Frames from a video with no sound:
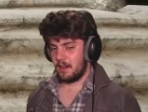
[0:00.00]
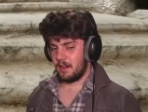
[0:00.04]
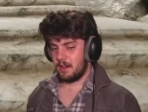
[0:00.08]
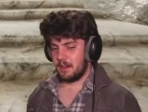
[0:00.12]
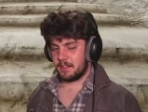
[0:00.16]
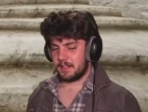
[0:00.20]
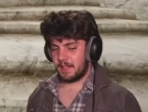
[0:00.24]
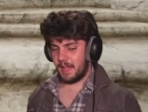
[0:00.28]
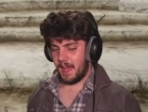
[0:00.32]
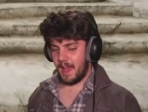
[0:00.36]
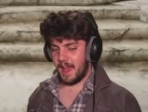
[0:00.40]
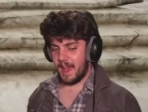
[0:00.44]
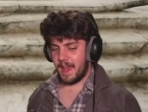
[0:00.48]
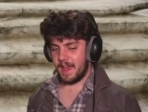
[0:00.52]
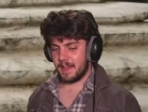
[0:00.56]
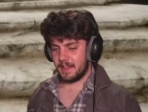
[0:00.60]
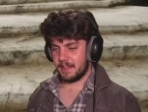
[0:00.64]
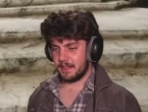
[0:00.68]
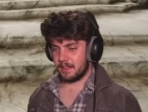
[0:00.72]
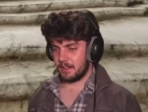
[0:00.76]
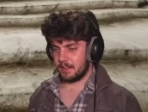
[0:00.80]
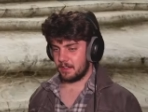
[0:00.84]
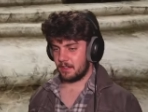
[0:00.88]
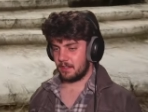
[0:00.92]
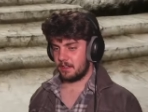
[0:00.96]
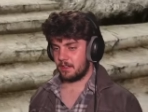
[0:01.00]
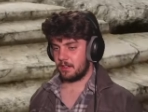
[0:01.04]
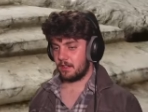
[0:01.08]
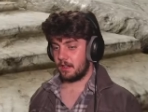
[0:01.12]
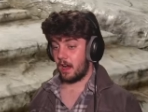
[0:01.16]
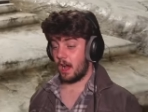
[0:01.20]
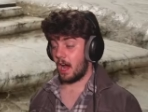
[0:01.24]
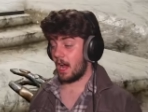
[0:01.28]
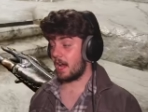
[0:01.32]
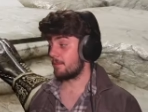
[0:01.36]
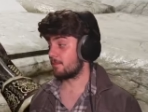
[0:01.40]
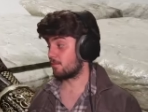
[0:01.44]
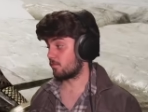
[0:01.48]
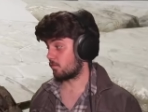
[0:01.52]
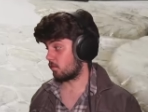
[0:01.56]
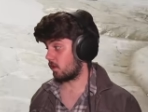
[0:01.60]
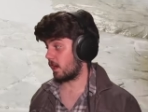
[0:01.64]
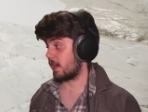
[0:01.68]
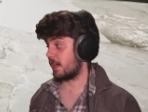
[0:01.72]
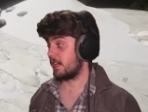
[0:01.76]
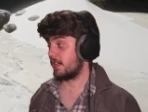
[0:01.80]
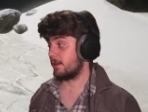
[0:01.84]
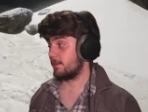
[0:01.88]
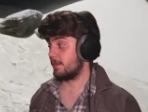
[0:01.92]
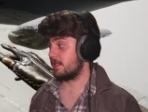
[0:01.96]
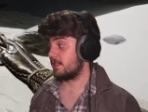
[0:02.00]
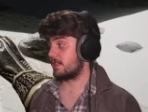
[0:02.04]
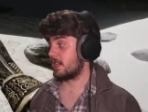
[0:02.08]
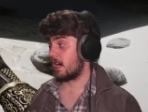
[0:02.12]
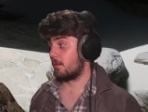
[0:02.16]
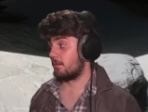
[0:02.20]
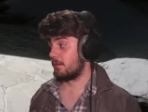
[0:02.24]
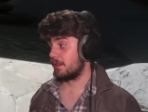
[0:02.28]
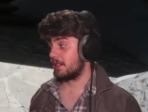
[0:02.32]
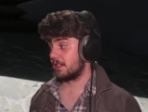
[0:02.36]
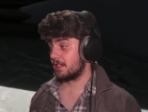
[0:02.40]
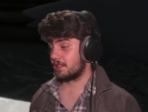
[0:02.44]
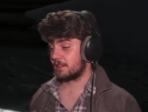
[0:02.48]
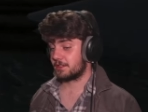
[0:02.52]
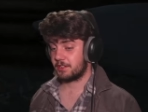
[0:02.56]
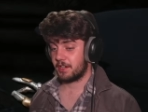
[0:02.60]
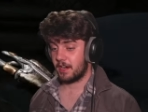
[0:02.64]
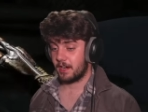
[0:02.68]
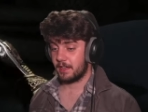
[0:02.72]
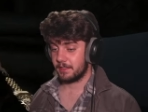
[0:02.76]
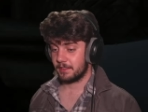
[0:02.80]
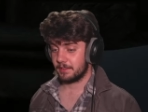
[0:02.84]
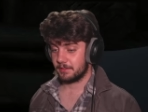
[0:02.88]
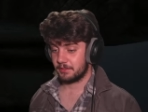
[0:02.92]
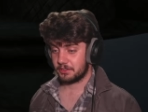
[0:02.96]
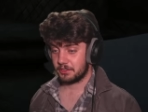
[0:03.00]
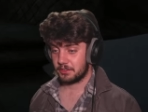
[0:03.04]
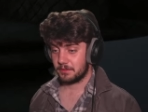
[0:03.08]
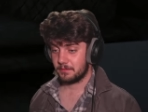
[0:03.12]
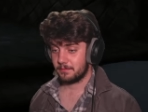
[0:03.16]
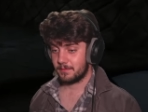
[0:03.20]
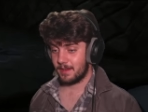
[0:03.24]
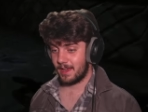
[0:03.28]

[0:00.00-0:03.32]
Okay. I'm ready to be done with this challenge.